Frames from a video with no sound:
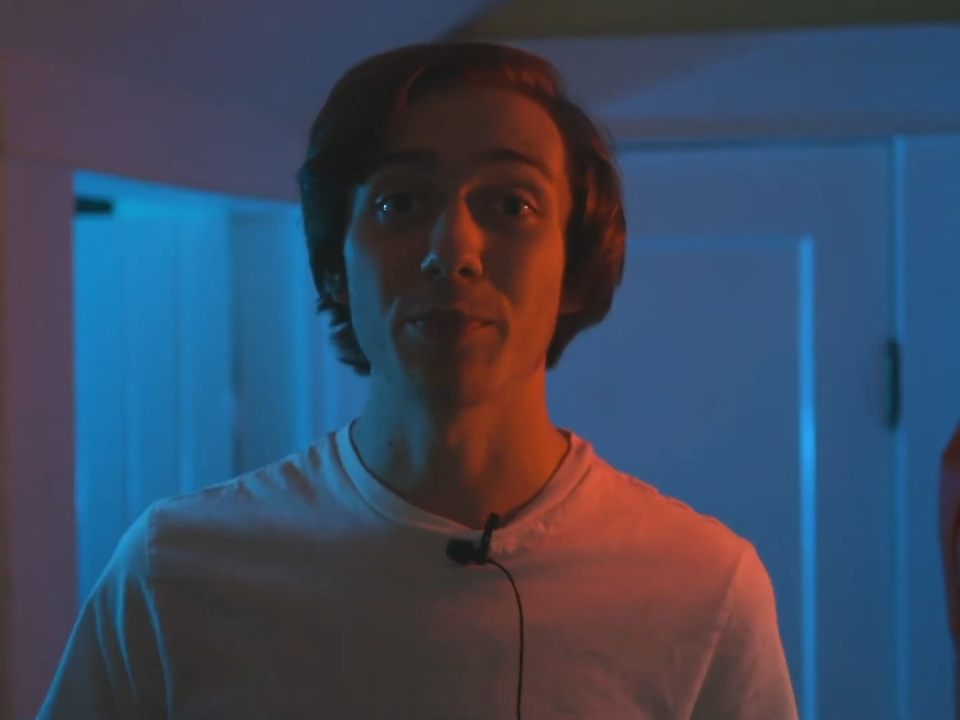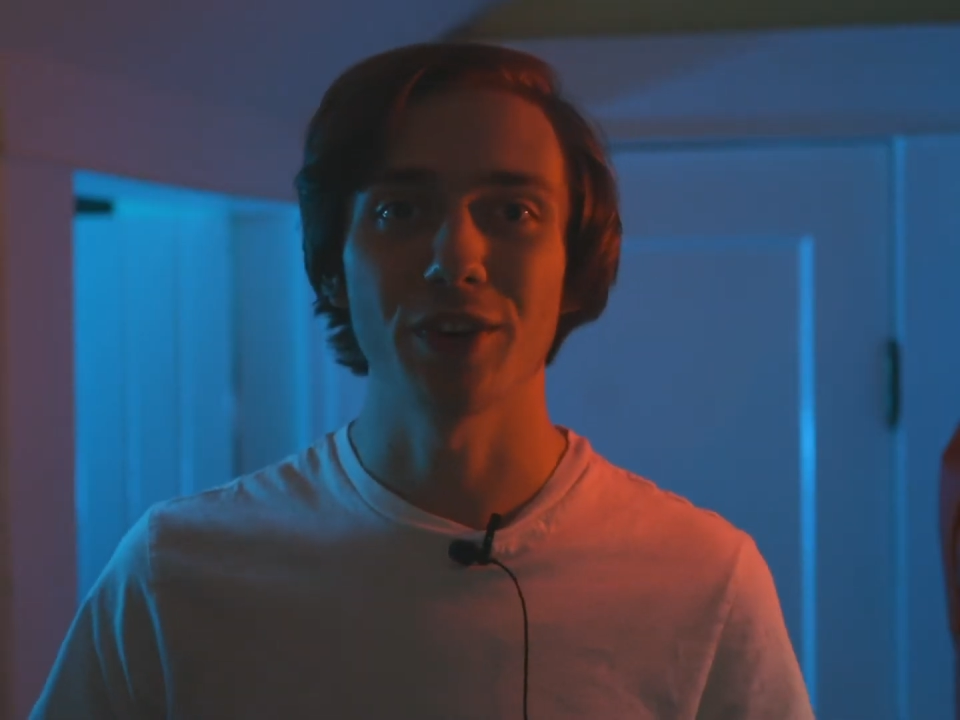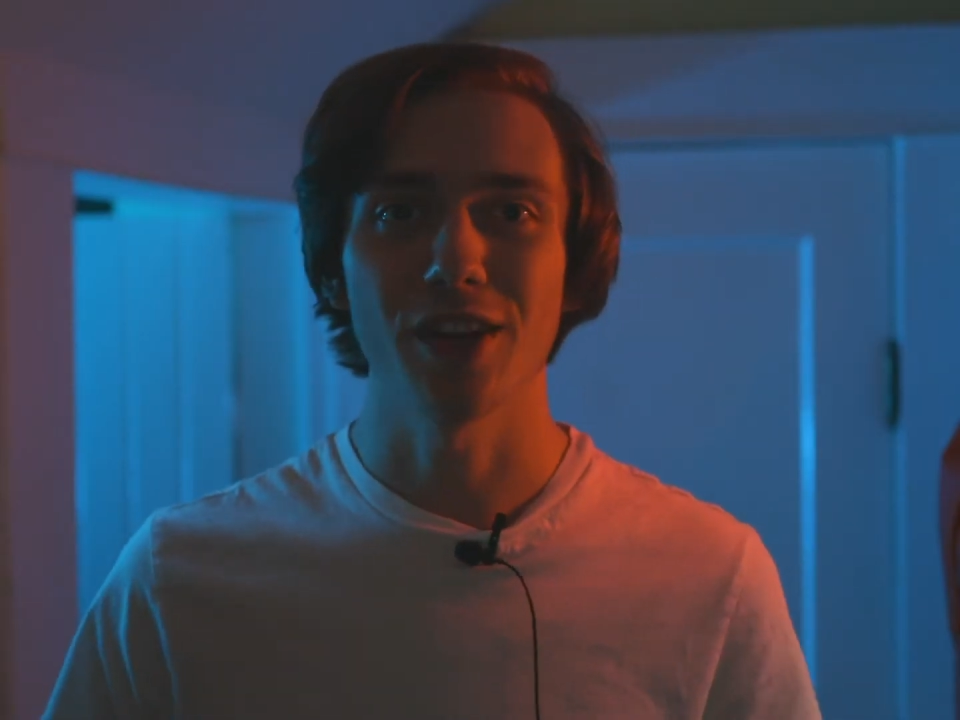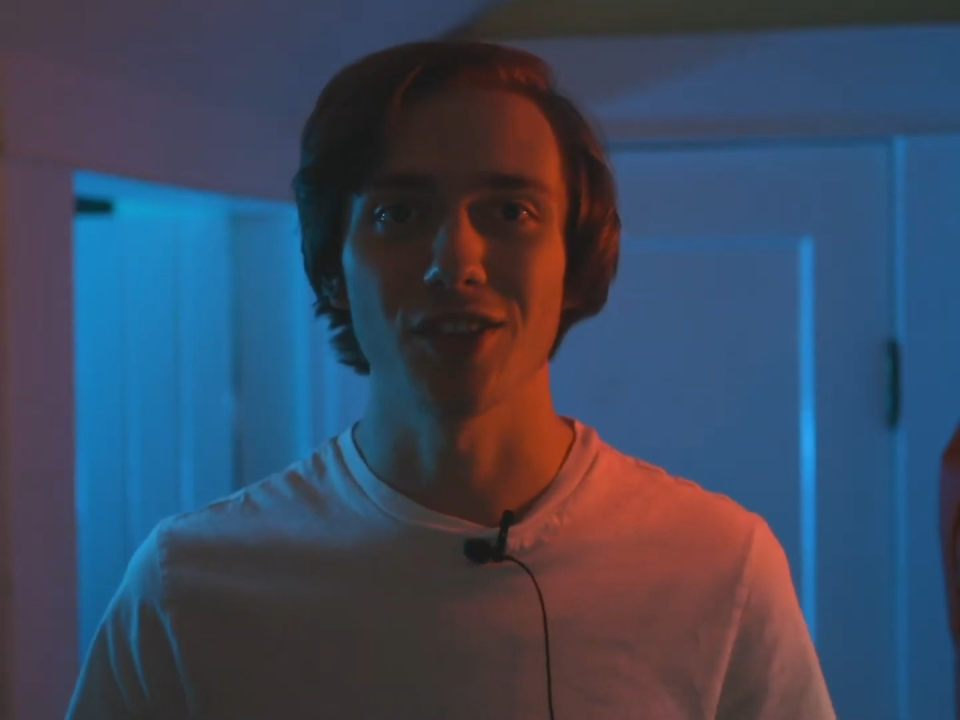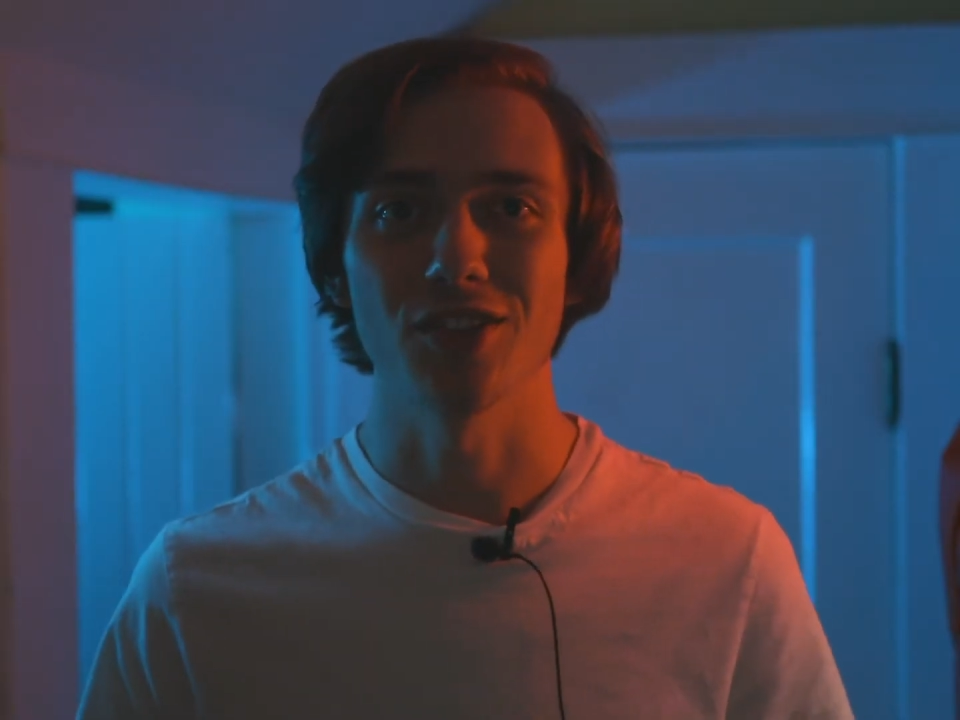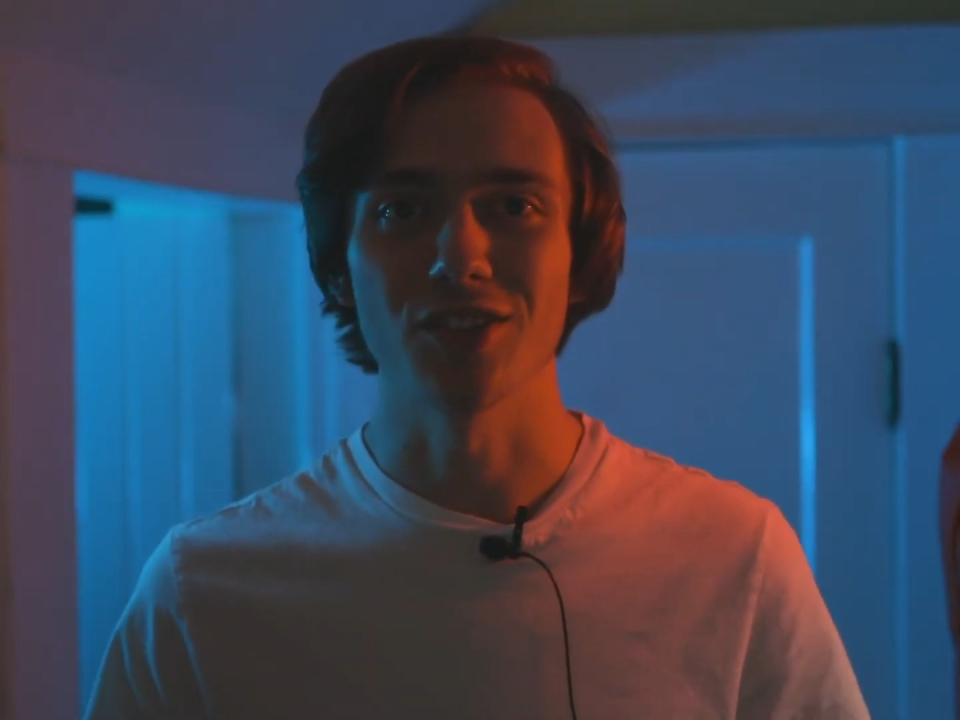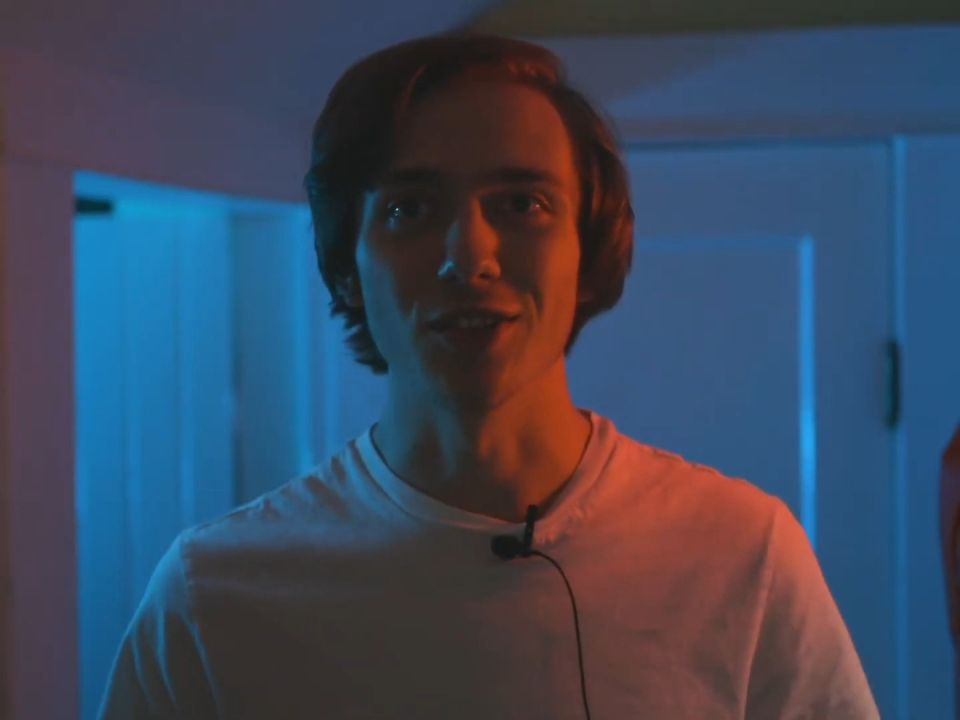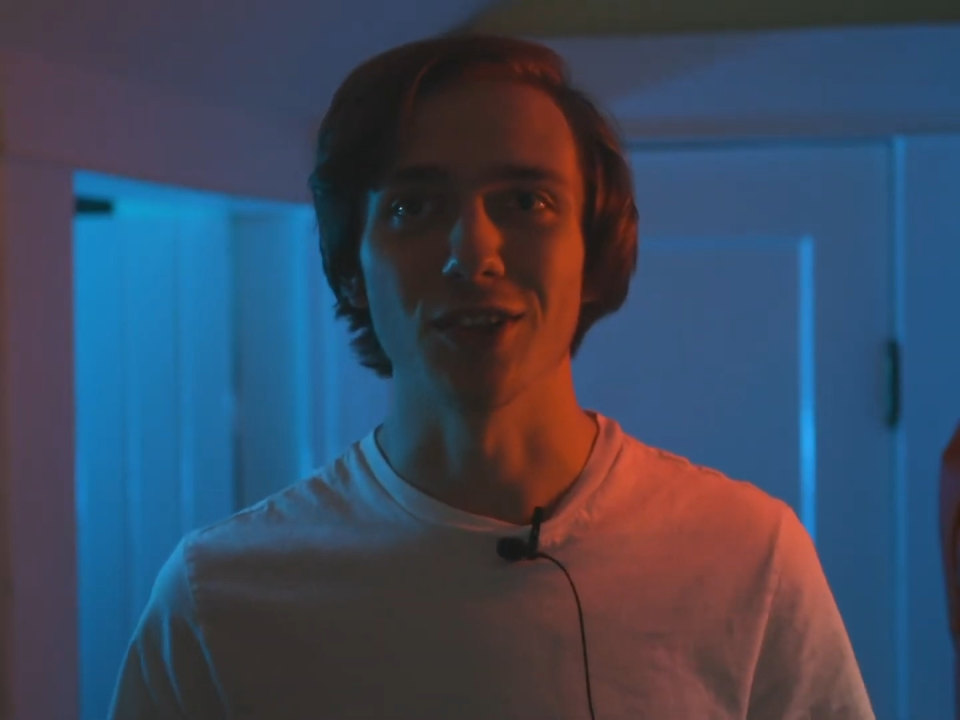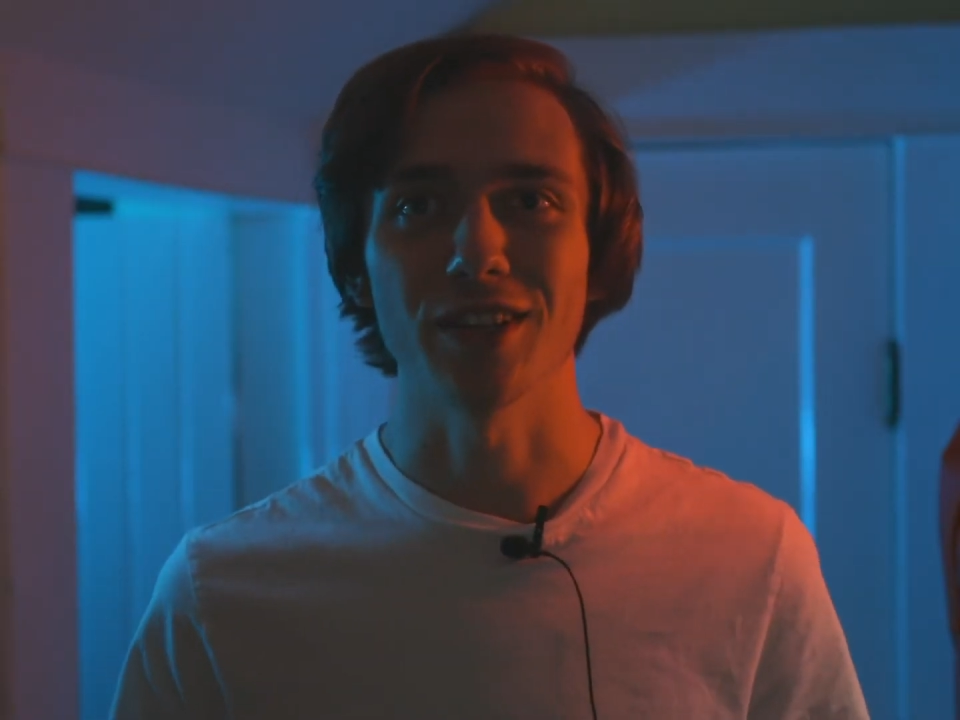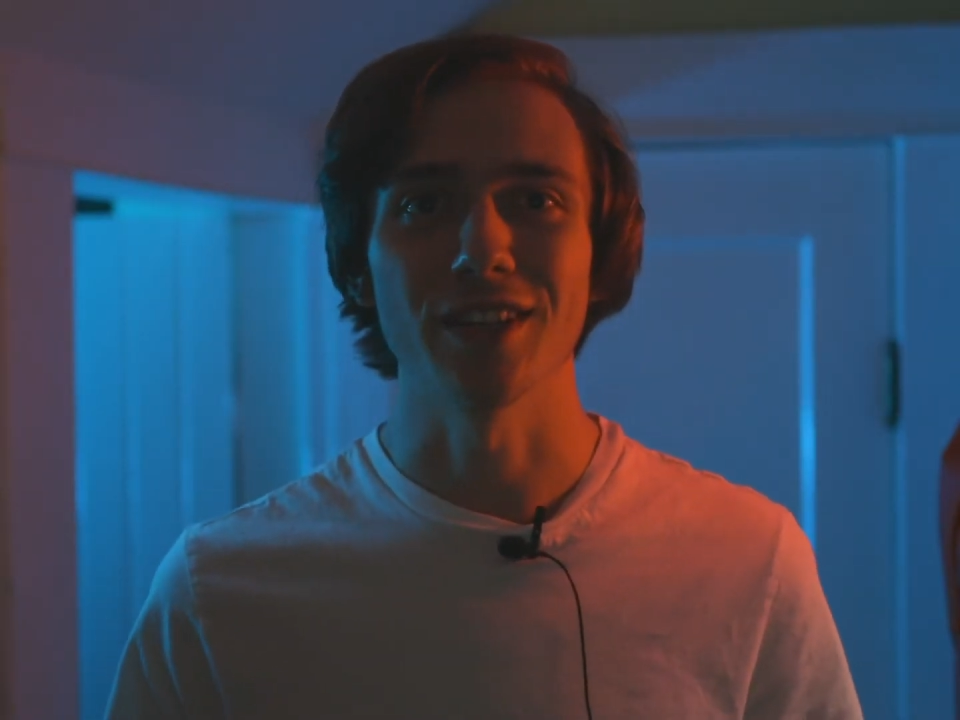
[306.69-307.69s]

Productions look